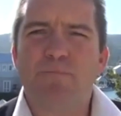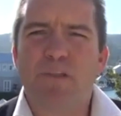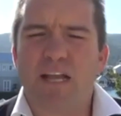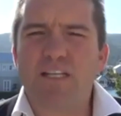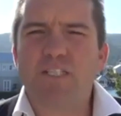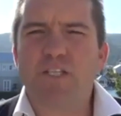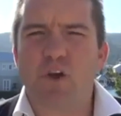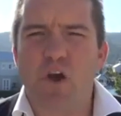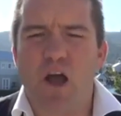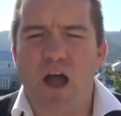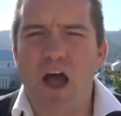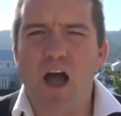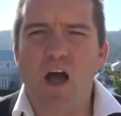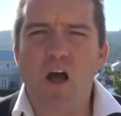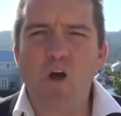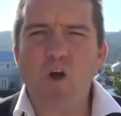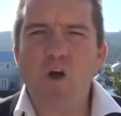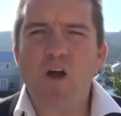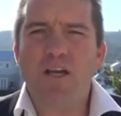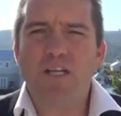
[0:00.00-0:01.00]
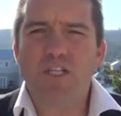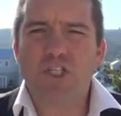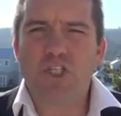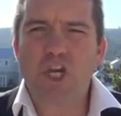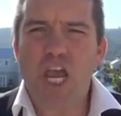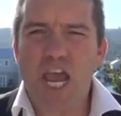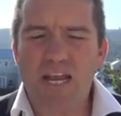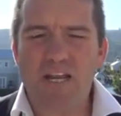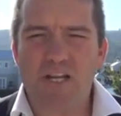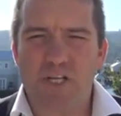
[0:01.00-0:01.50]
And so our
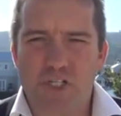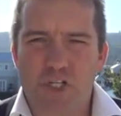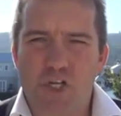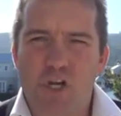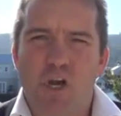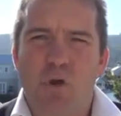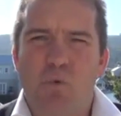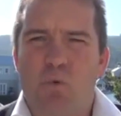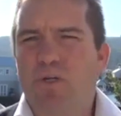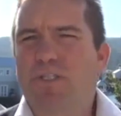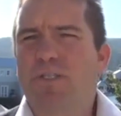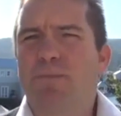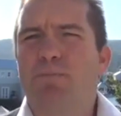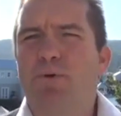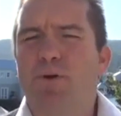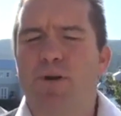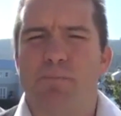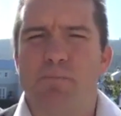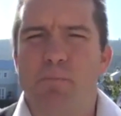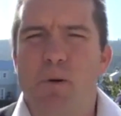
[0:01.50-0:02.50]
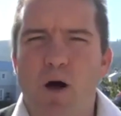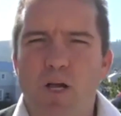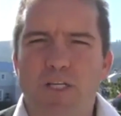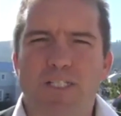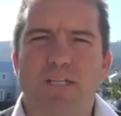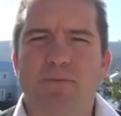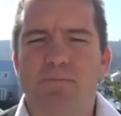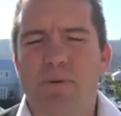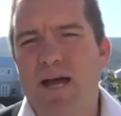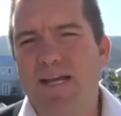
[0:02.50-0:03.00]
challenge was to put a
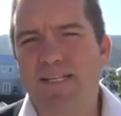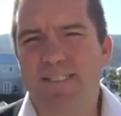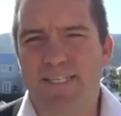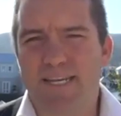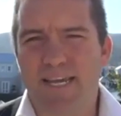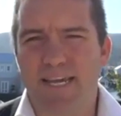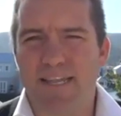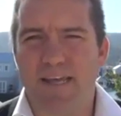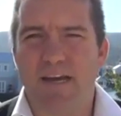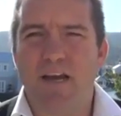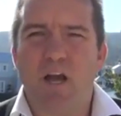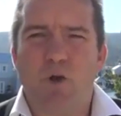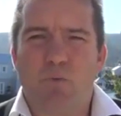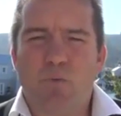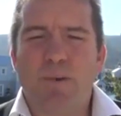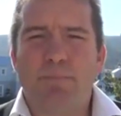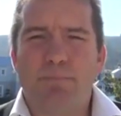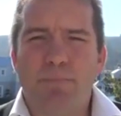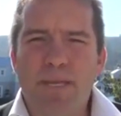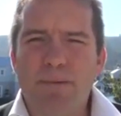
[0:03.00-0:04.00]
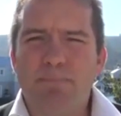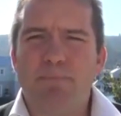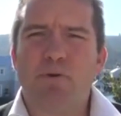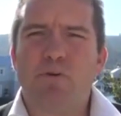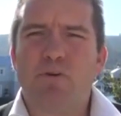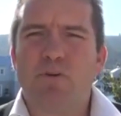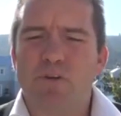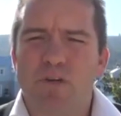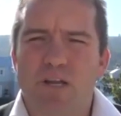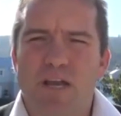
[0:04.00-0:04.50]
mastermind together where people
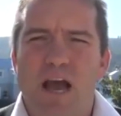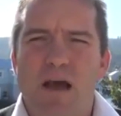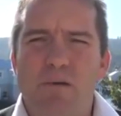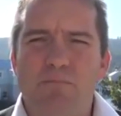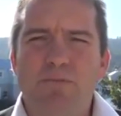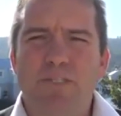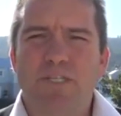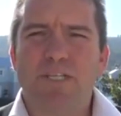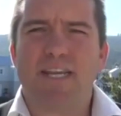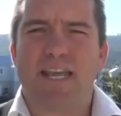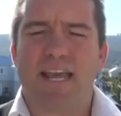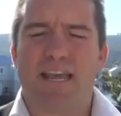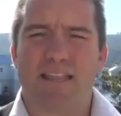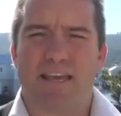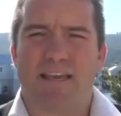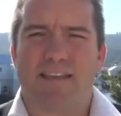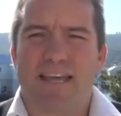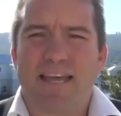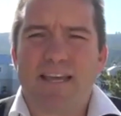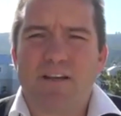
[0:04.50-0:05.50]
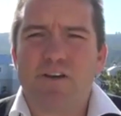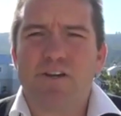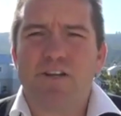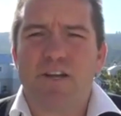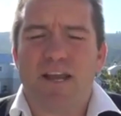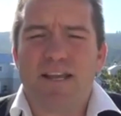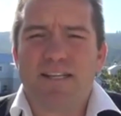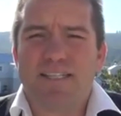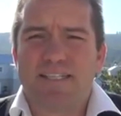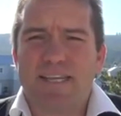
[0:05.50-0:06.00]
could come together, they could
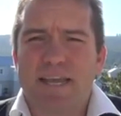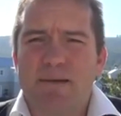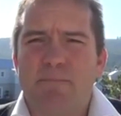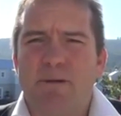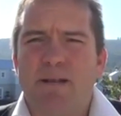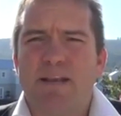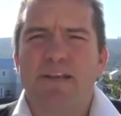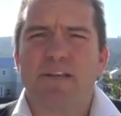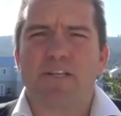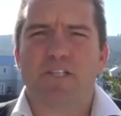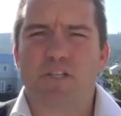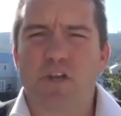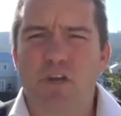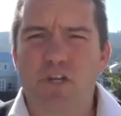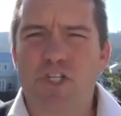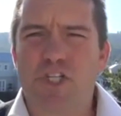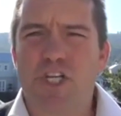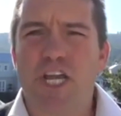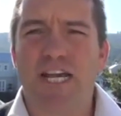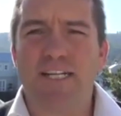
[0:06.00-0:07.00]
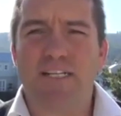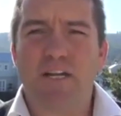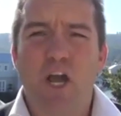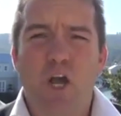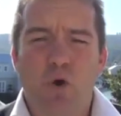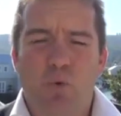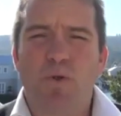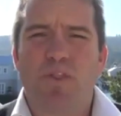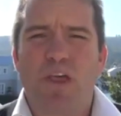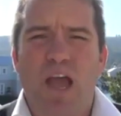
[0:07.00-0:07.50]
assemble and associate
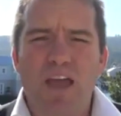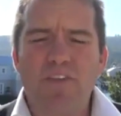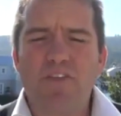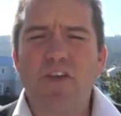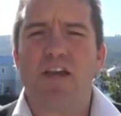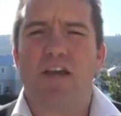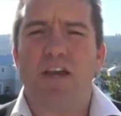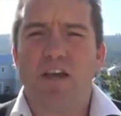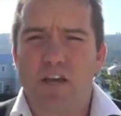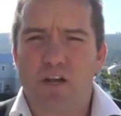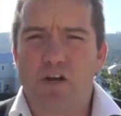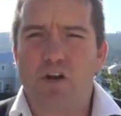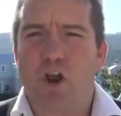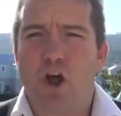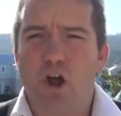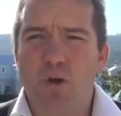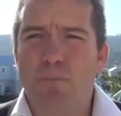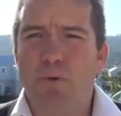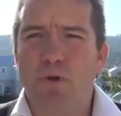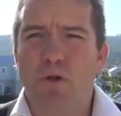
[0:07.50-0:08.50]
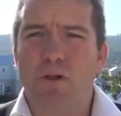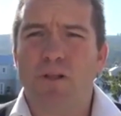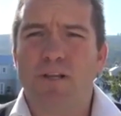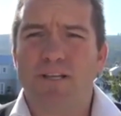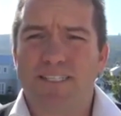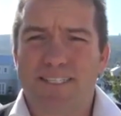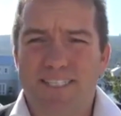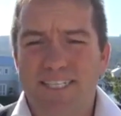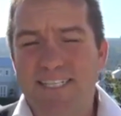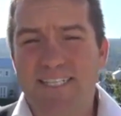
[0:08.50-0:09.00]
with other global
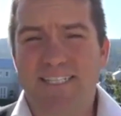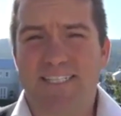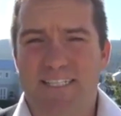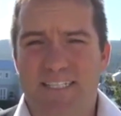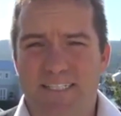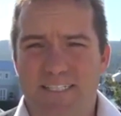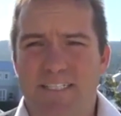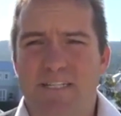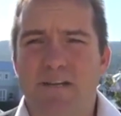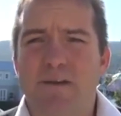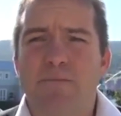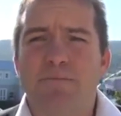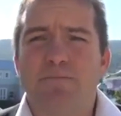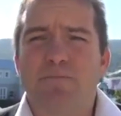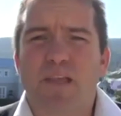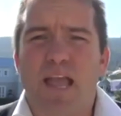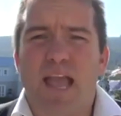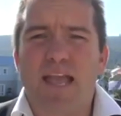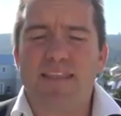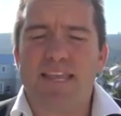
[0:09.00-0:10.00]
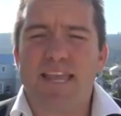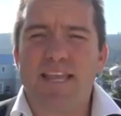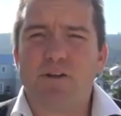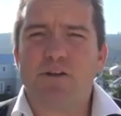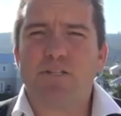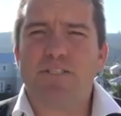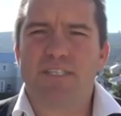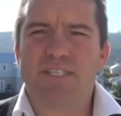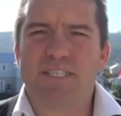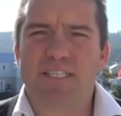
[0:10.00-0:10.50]
citizens, and they
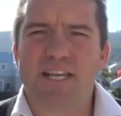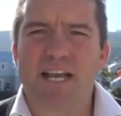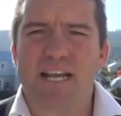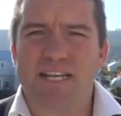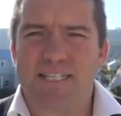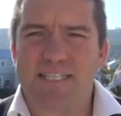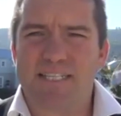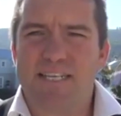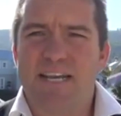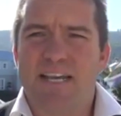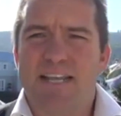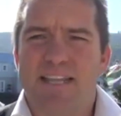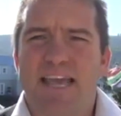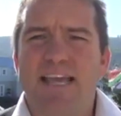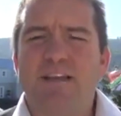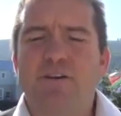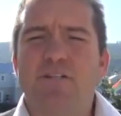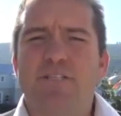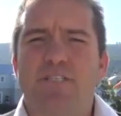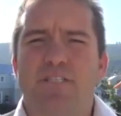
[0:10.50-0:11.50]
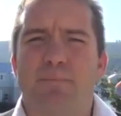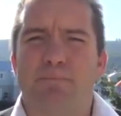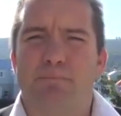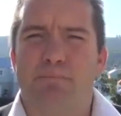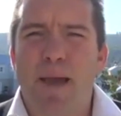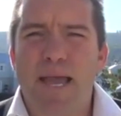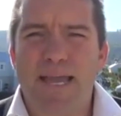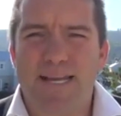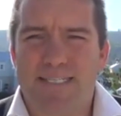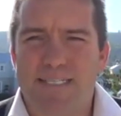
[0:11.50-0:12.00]
could discuss, they could
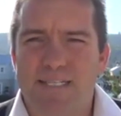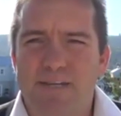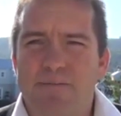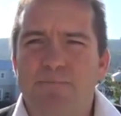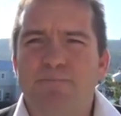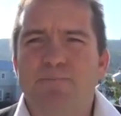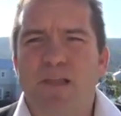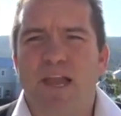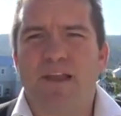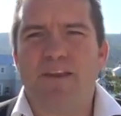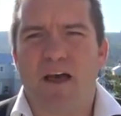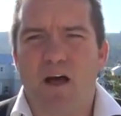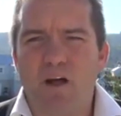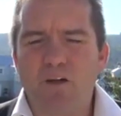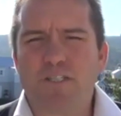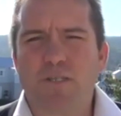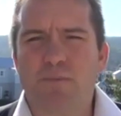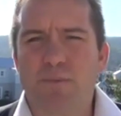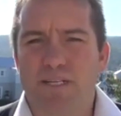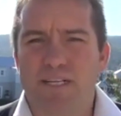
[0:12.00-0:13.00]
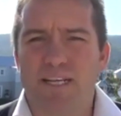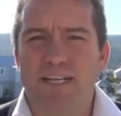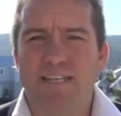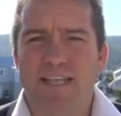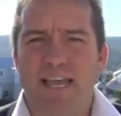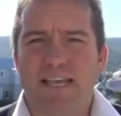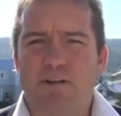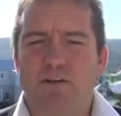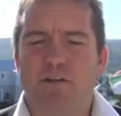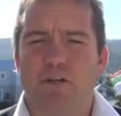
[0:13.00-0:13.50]
debate, and ultimately
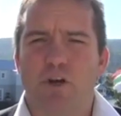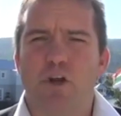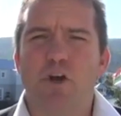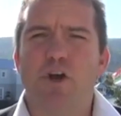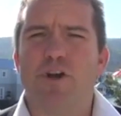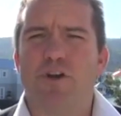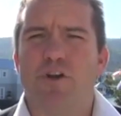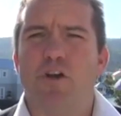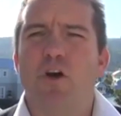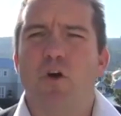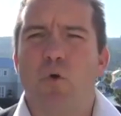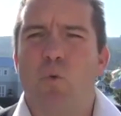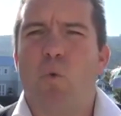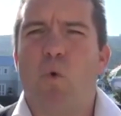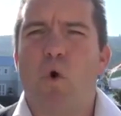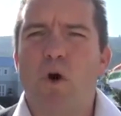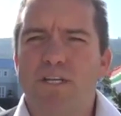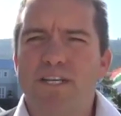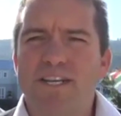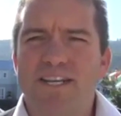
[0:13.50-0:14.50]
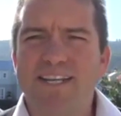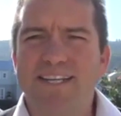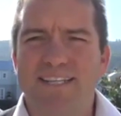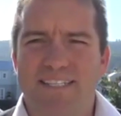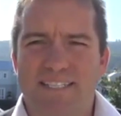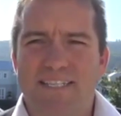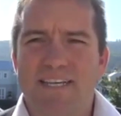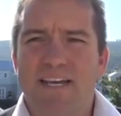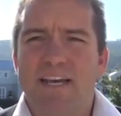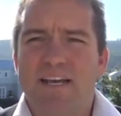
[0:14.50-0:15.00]
they could learn what it
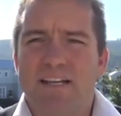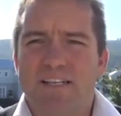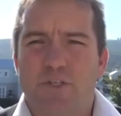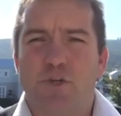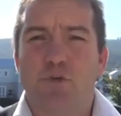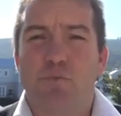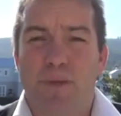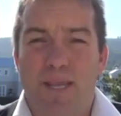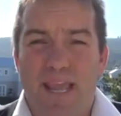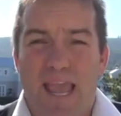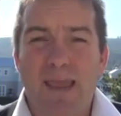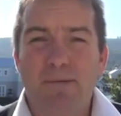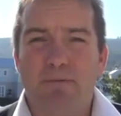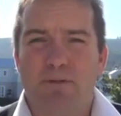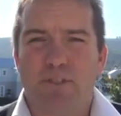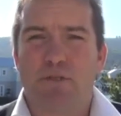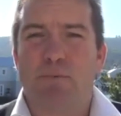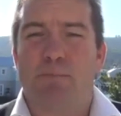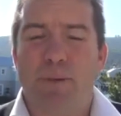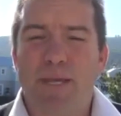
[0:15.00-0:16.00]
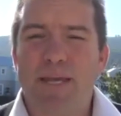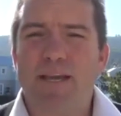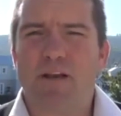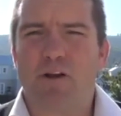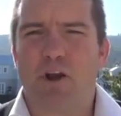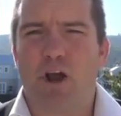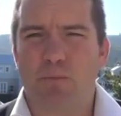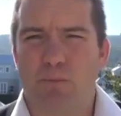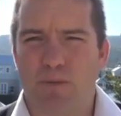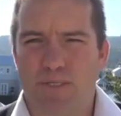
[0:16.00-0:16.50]
is to be able to be a
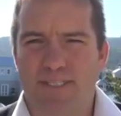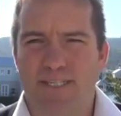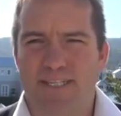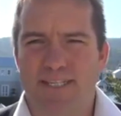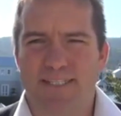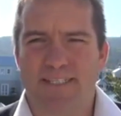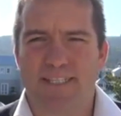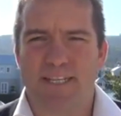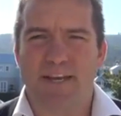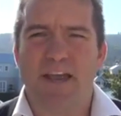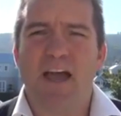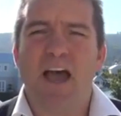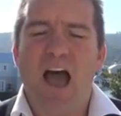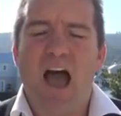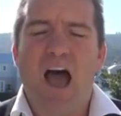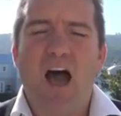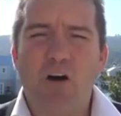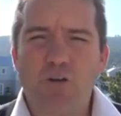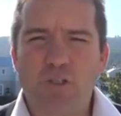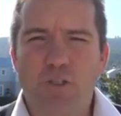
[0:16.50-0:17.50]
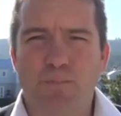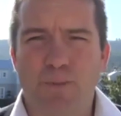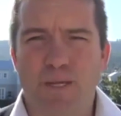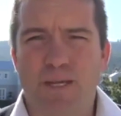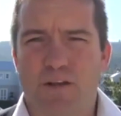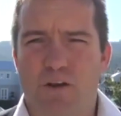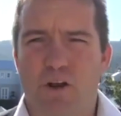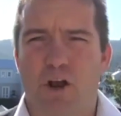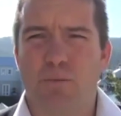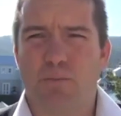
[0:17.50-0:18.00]
global citizen, how to be
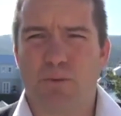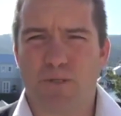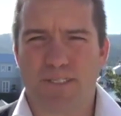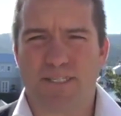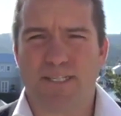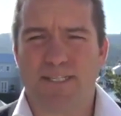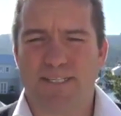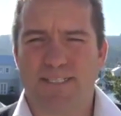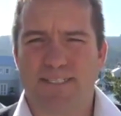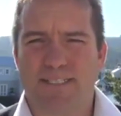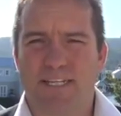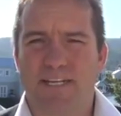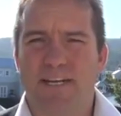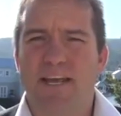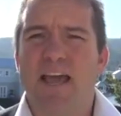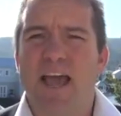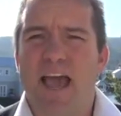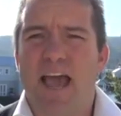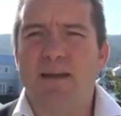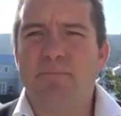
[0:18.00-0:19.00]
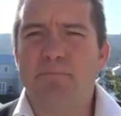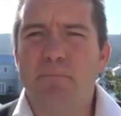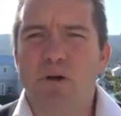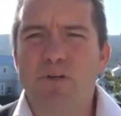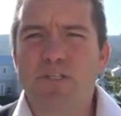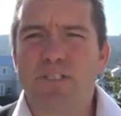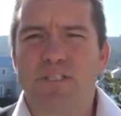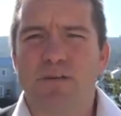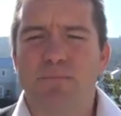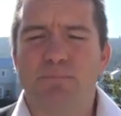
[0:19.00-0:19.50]
a global citizen, and
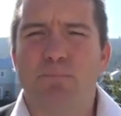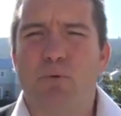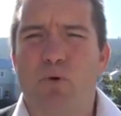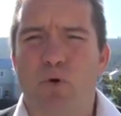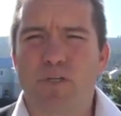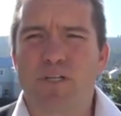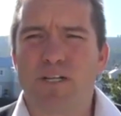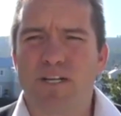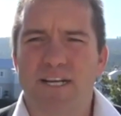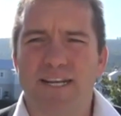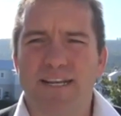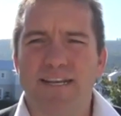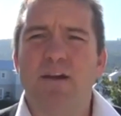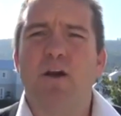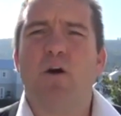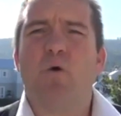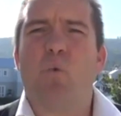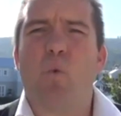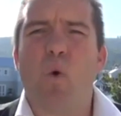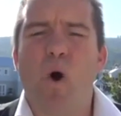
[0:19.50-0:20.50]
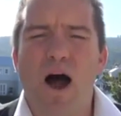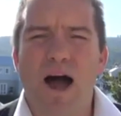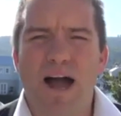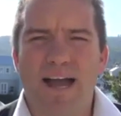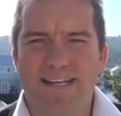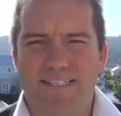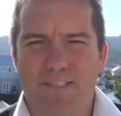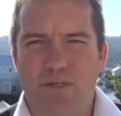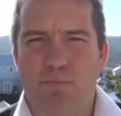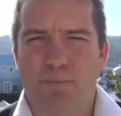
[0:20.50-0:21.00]
most importantly,
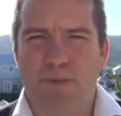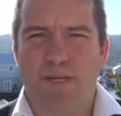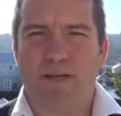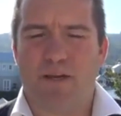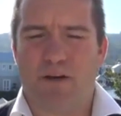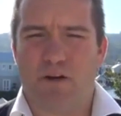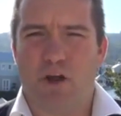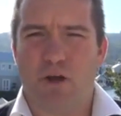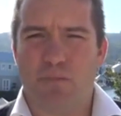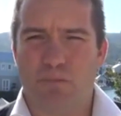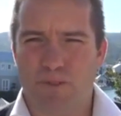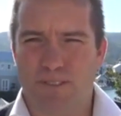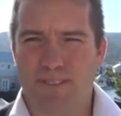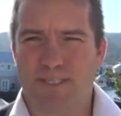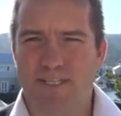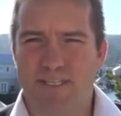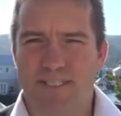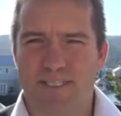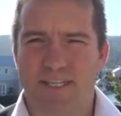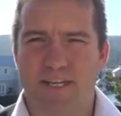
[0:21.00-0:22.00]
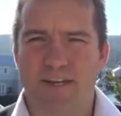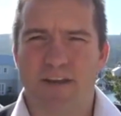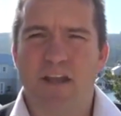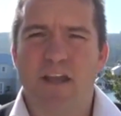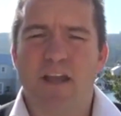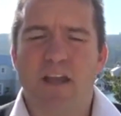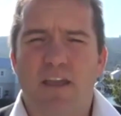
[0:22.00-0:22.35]
why to be a global citizen.